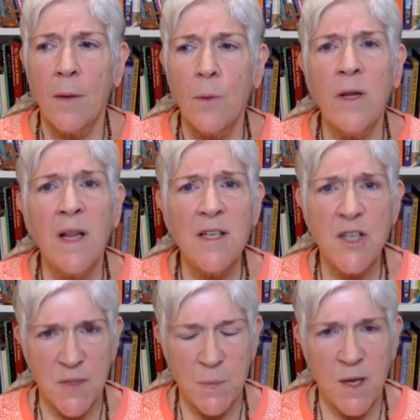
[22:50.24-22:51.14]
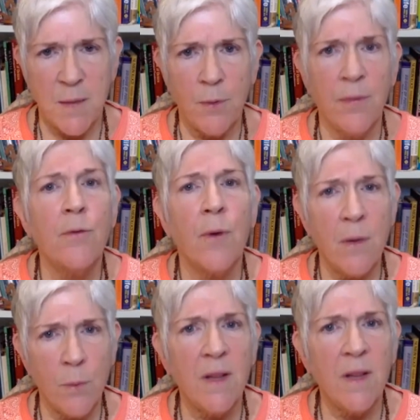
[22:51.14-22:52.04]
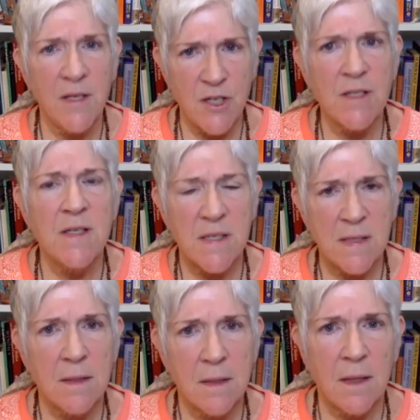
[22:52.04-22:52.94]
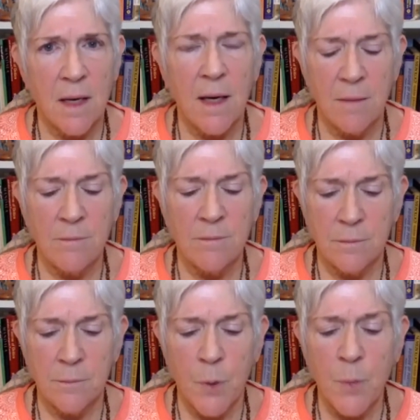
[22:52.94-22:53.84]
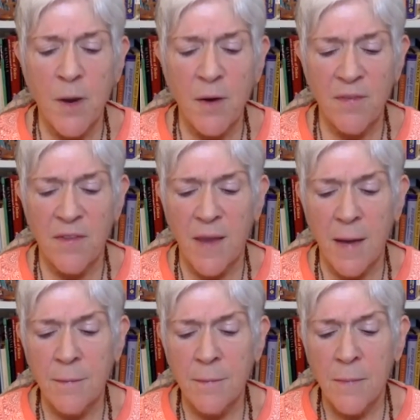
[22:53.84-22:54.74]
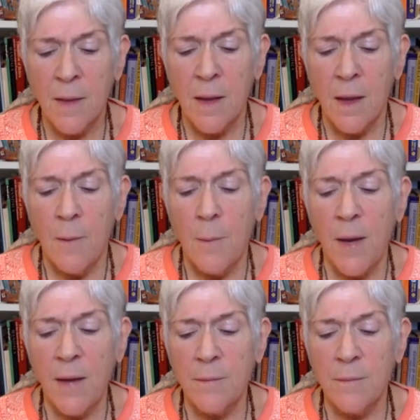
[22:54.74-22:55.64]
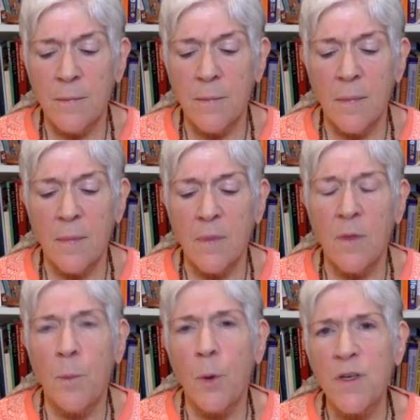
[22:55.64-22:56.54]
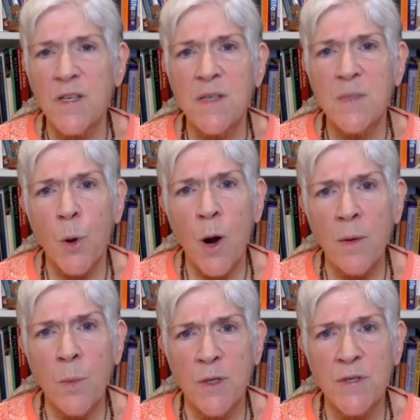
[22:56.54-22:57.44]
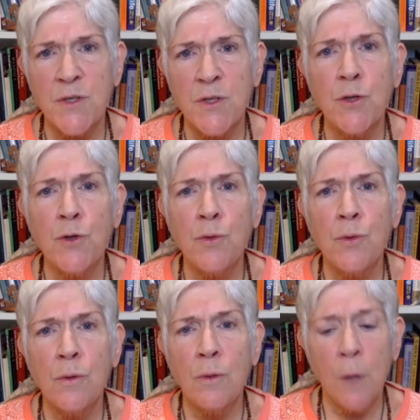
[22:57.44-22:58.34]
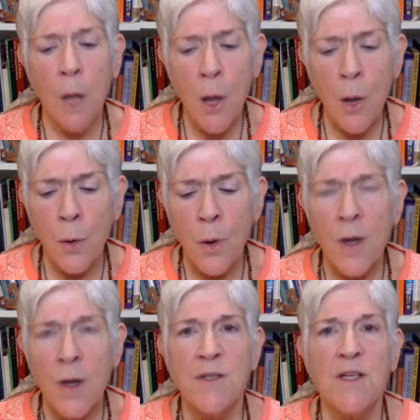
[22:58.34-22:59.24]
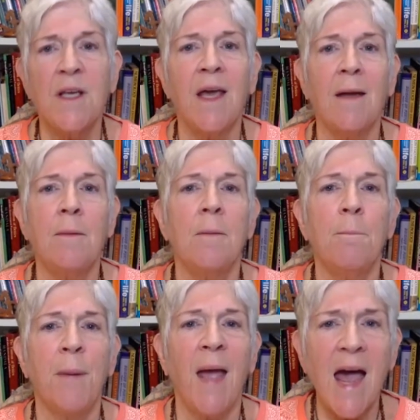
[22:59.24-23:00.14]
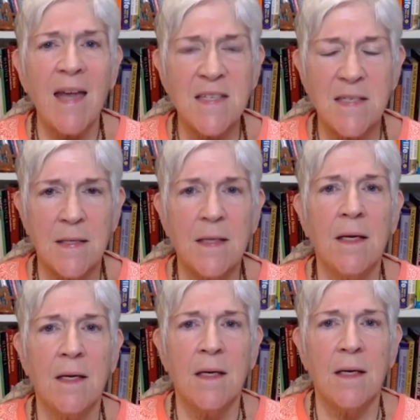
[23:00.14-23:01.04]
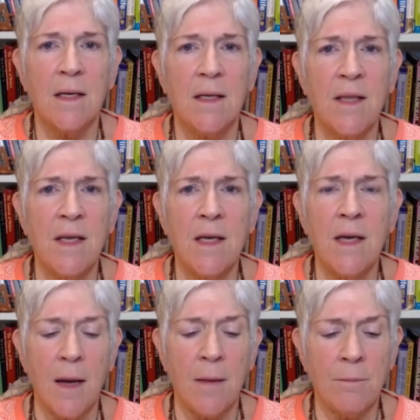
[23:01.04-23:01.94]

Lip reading: religious people. The great religions prepare for that. But the person's prana was too low to get past the